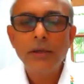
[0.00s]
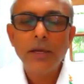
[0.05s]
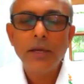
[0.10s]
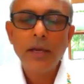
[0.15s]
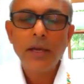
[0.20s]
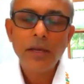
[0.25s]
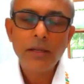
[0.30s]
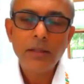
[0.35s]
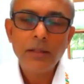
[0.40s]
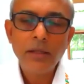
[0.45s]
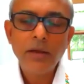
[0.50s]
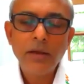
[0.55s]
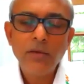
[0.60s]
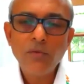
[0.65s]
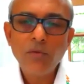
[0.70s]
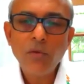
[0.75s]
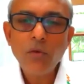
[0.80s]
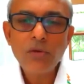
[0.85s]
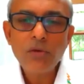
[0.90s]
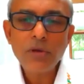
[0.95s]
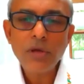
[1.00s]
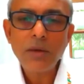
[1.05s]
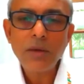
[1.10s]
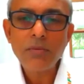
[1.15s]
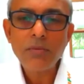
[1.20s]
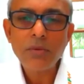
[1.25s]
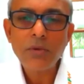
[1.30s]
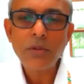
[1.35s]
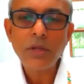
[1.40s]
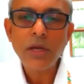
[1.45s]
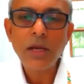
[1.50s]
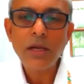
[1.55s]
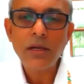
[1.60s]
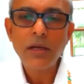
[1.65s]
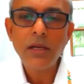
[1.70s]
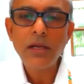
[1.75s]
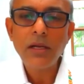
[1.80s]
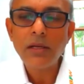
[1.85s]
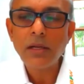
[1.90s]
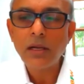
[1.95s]
And there are four steps to that:
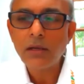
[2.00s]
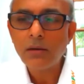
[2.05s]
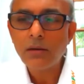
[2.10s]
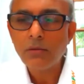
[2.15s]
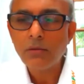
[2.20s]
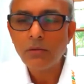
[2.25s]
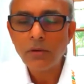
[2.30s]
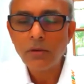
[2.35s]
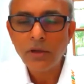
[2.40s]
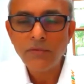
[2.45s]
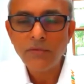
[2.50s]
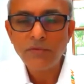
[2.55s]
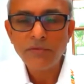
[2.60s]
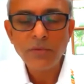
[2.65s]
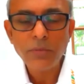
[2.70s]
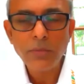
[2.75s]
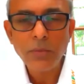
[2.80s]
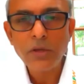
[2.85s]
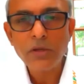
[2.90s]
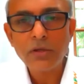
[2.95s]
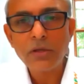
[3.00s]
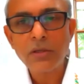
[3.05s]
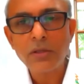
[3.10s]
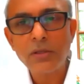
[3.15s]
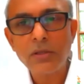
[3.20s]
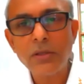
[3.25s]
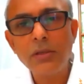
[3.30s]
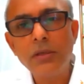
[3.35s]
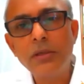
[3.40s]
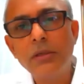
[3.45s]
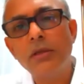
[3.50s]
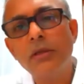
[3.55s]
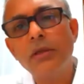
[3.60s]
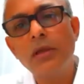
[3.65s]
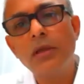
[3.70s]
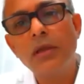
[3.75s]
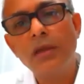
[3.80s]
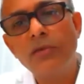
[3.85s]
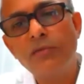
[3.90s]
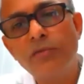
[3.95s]
data to information,
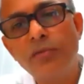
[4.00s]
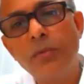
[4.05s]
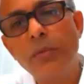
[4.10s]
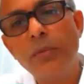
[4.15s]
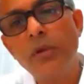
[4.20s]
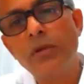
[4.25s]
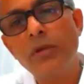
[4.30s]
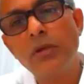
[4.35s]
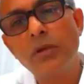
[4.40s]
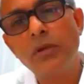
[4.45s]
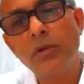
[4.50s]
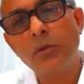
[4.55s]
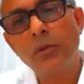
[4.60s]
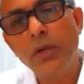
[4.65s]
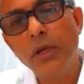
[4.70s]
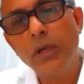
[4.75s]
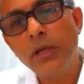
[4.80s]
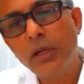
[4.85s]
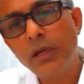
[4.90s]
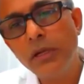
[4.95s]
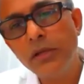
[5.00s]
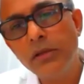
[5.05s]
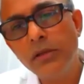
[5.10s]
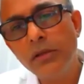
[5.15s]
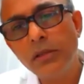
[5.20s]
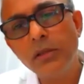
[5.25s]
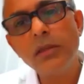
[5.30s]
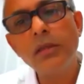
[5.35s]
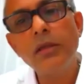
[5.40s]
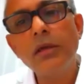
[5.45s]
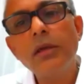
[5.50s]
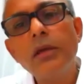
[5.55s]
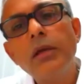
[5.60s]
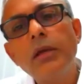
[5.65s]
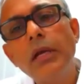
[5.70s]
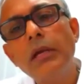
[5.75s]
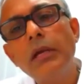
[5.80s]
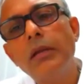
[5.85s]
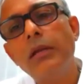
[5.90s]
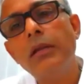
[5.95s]
information to intelligence,
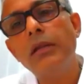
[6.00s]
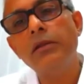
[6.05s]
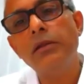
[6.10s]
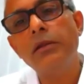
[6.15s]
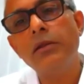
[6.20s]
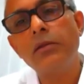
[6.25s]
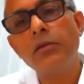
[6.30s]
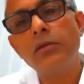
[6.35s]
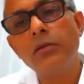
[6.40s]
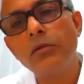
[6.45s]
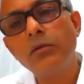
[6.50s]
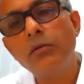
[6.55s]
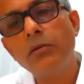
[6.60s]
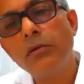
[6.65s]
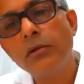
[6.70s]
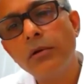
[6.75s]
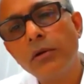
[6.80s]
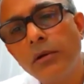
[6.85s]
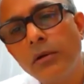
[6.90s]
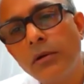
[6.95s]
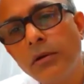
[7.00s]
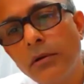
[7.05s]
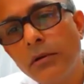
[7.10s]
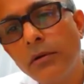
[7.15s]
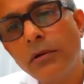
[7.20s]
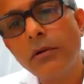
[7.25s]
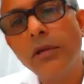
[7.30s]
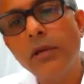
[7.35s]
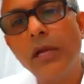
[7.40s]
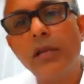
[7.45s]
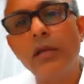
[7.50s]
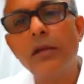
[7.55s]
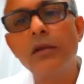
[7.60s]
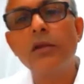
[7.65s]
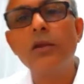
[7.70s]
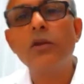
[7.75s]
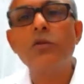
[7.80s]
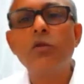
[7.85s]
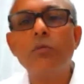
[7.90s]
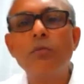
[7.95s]
intelligence to
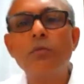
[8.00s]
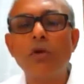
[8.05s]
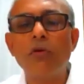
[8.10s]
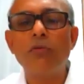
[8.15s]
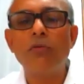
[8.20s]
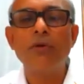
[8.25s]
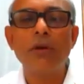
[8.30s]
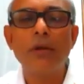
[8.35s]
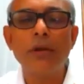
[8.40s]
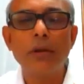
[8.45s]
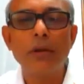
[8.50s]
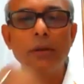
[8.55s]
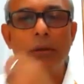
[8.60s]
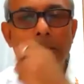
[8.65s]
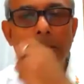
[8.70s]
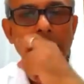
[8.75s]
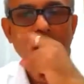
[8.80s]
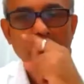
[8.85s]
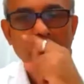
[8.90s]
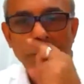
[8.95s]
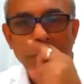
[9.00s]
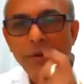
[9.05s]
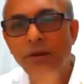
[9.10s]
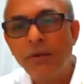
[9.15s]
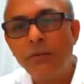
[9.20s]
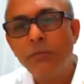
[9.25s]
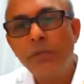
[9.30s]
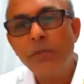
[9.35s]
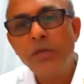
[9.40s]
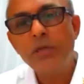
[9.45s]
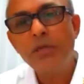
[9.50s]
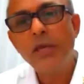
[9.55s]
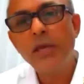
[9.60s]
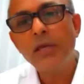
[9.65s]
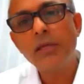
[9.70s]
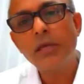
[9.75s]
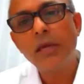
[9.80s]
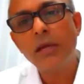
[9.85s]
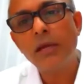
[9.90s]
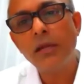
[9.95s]
getting into profit.
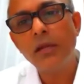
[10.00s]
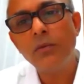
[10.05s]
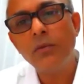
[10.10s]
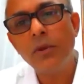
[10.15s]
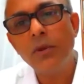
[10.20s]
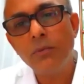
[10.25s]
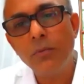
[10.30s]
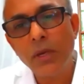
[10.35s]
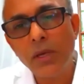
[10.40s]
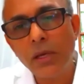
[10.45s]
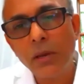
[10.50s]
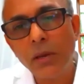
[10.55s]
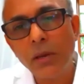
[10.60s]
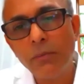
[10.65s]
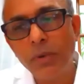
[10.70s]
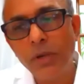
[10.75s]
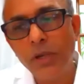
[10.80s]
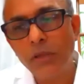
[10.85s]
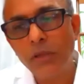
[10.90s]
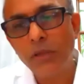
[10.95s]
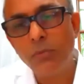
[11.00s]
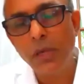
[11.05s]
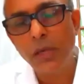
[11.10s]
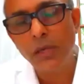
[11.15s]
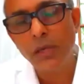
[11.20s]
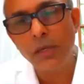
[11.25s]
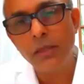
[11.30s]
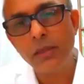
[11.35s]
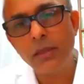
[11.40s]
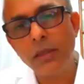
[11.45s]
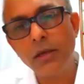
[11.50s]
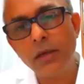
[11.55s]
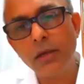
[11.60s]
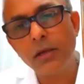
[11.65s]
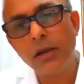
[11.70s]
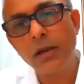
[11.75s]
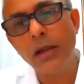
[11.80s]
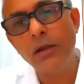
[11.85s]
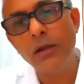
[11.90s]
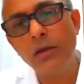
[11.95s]
Mistakes that even big companies make is
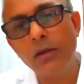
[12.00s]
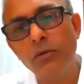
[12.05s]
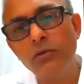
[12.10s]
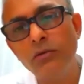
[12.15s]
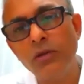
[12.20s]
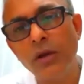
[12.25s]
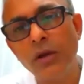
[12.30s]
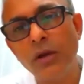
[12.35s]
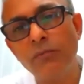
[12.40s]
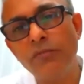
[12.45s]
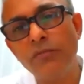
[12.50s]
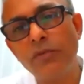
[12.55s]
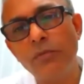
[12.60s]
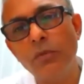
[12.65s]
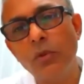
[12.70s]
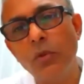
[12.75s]
try to jump from